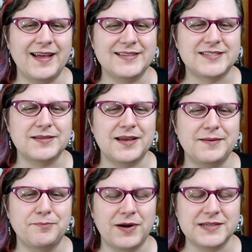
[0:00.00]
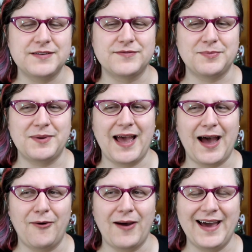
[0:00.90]
it's impressive to me
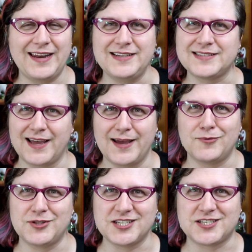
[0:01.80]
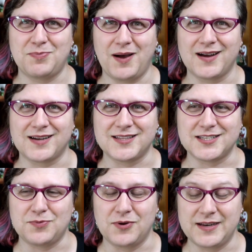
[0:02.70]
how at ease I am with this Spock at
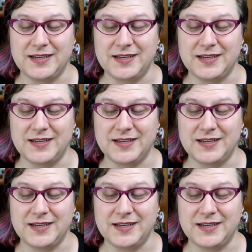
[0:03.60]
this point.